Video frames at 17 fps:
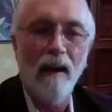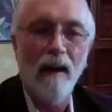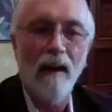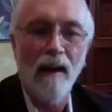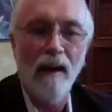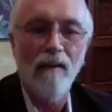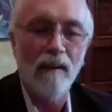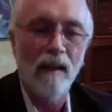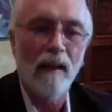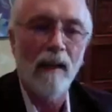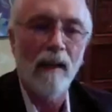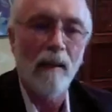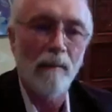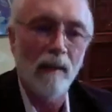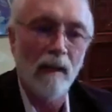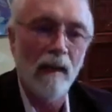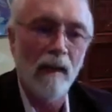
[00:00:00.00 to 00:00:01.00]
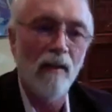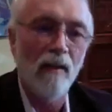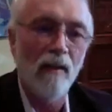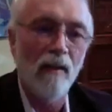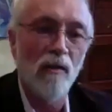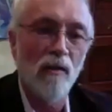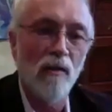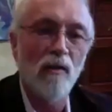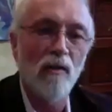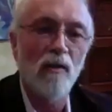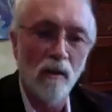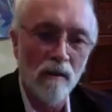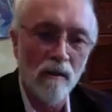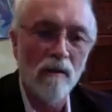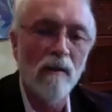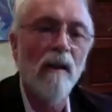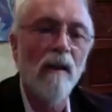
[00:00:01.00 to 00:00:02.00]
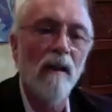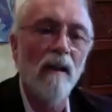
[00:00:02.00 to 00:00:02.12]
Having that application started